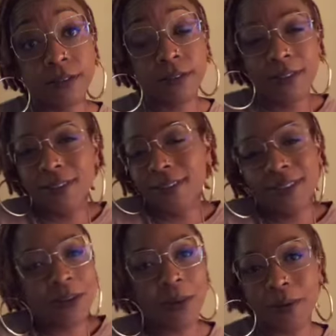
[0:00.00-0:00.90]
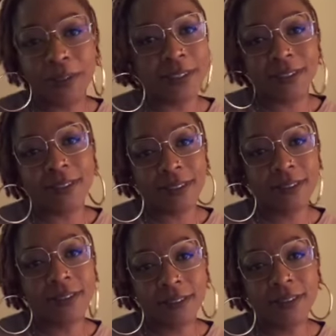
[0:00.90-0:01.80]
This is Aquarius.
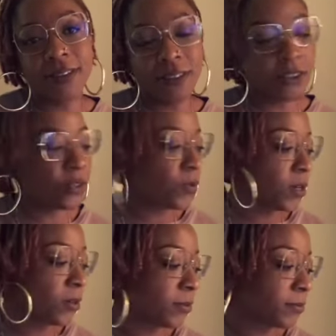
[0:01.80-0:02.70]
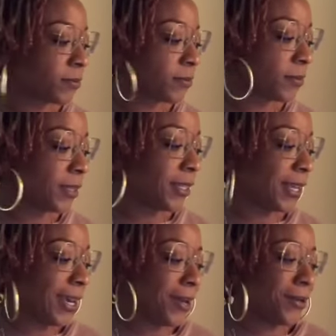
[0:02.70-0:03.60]
This is Jerome in the
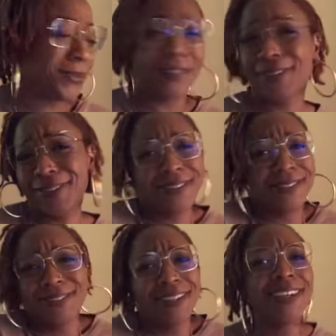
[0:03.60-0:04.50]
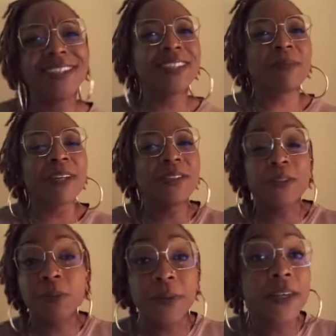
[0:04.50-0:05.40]
house. Somebody used
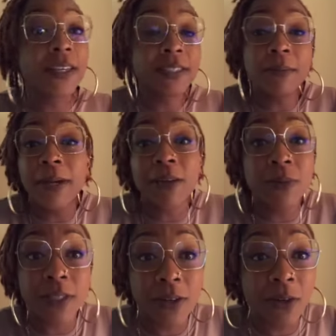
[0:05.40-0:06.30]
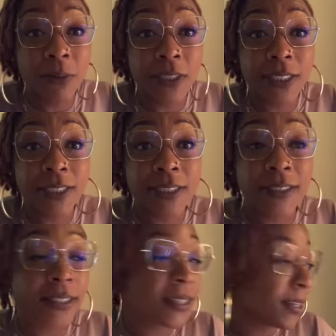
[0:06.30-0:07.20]
to put, somebody was a whole
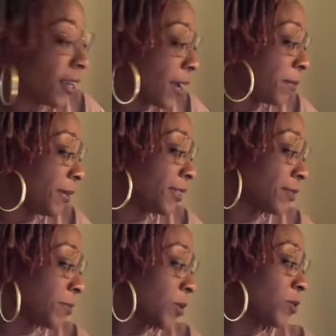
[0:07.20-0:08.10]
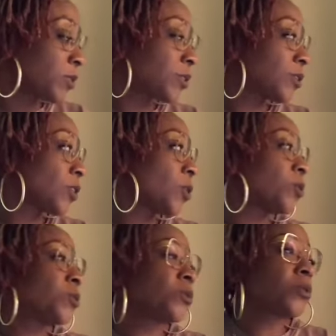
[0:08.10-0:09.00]
magician. I mean, smoked
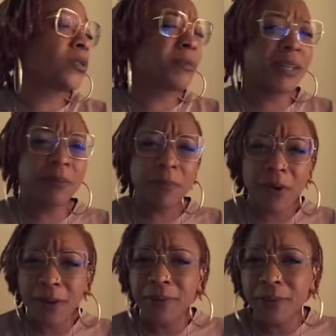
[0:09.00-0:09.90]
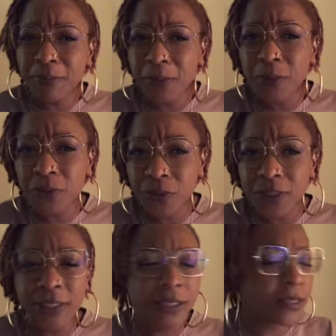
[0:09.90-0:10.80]
shows. Somebody probably smoked
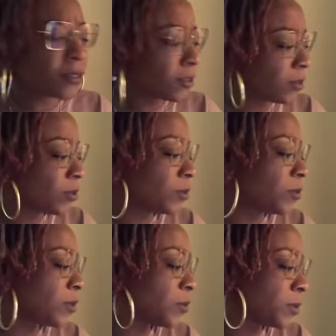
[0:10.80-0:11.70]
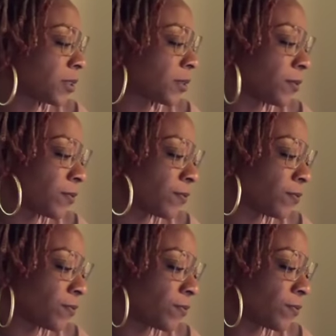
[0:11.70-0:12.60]
trees too. It was a,
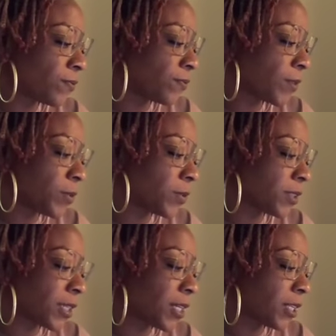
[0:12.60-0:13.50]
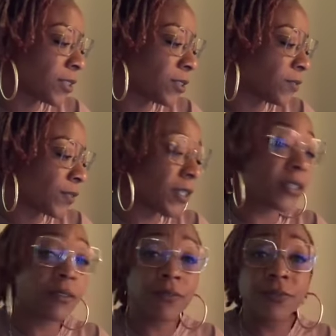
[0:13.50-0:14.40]
it was a
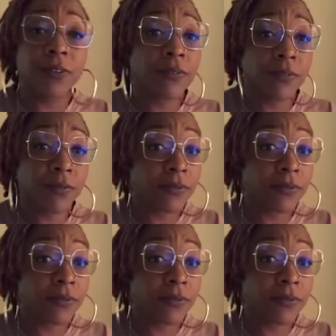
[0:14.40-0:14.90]
clusterfuck of, of